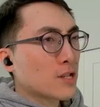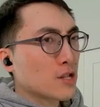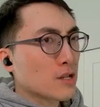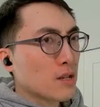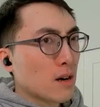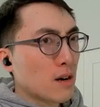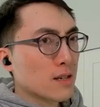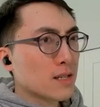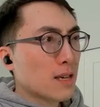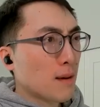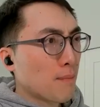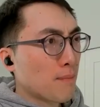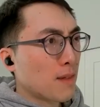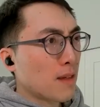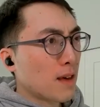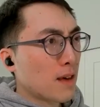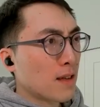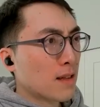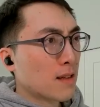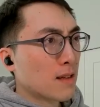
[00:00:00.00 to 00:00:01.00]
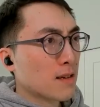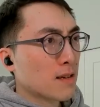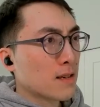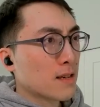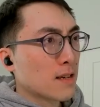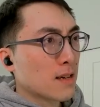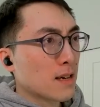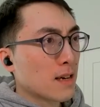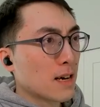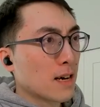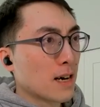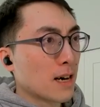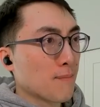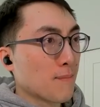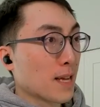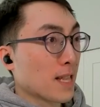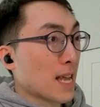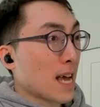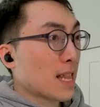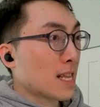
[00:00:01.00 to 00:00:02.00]
I saw something. Uh,
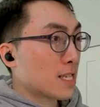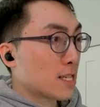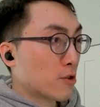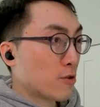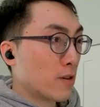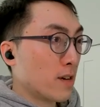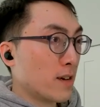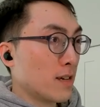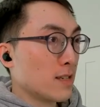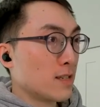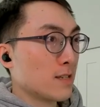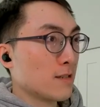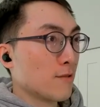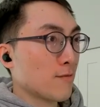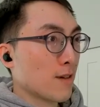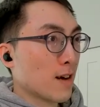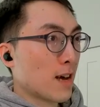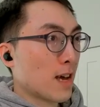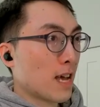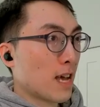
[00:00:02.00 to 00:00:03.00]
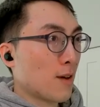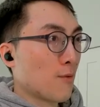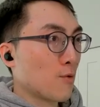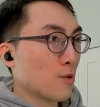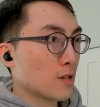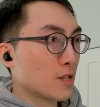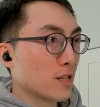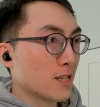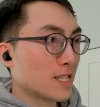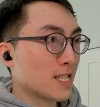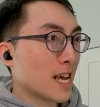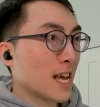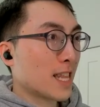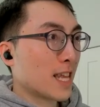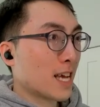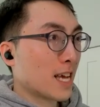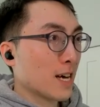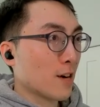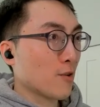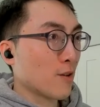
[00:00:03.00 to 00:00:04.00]
Magnetics crease, right? He was
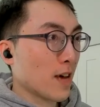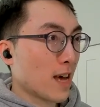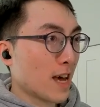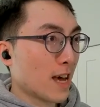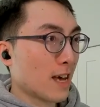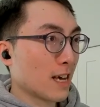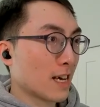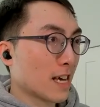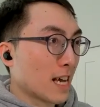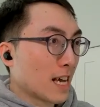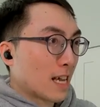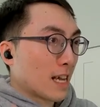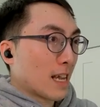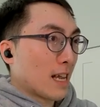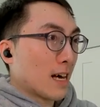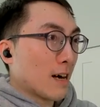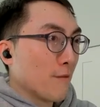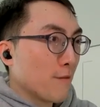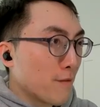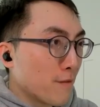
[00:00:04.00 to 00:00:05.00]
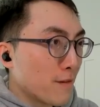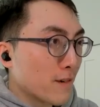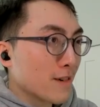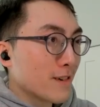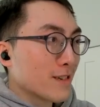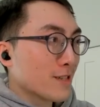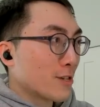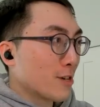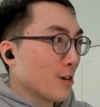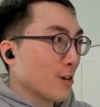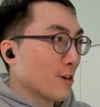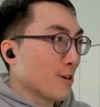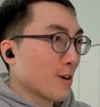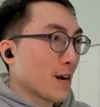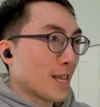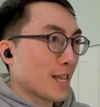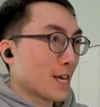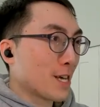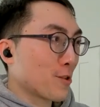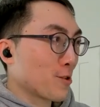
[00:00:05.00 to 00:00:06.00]
sending out a, a glove to
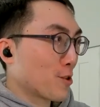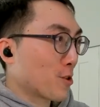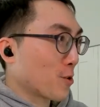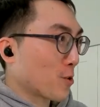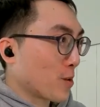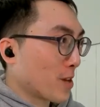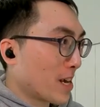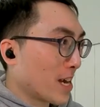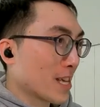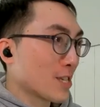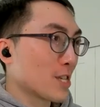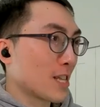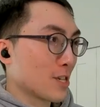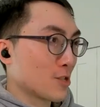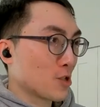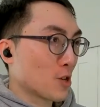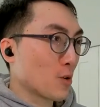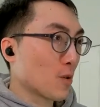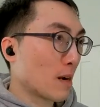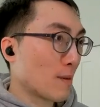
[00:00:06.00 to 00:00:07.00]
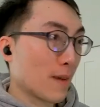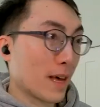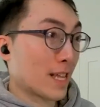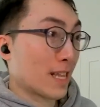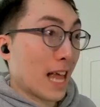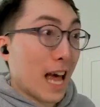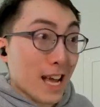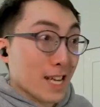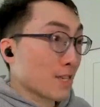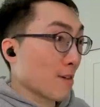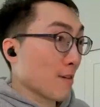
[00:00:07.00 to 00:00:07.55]
yep, another yep. goalie and to show up. Like that